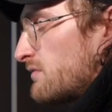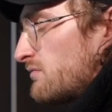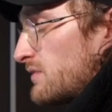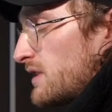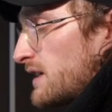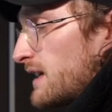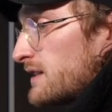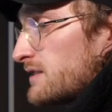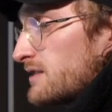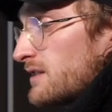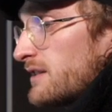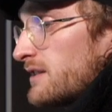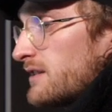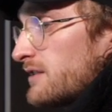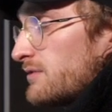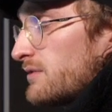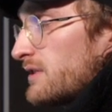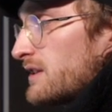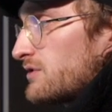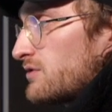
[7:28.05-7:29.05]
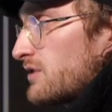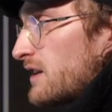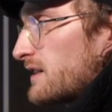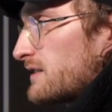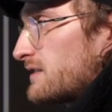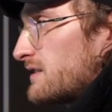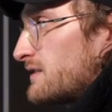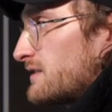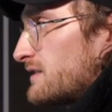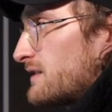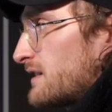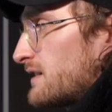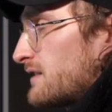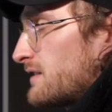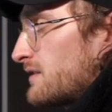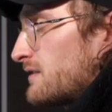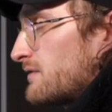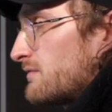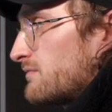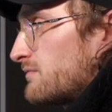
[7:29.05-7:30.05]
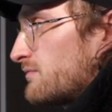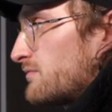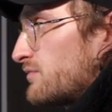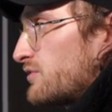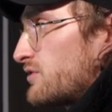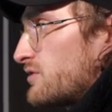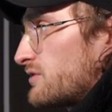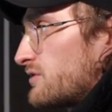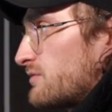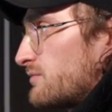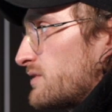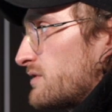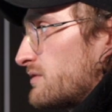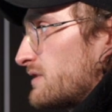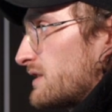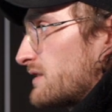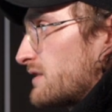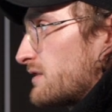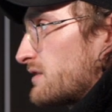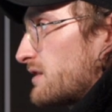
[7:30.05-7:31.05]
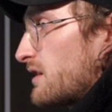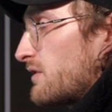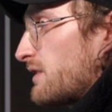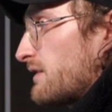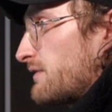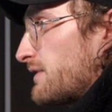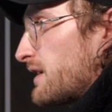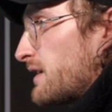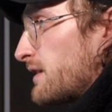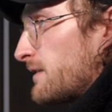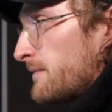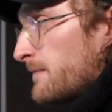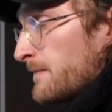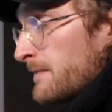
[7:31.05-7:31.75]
Occasionally you do hear tracks in sync and production music that don't have that,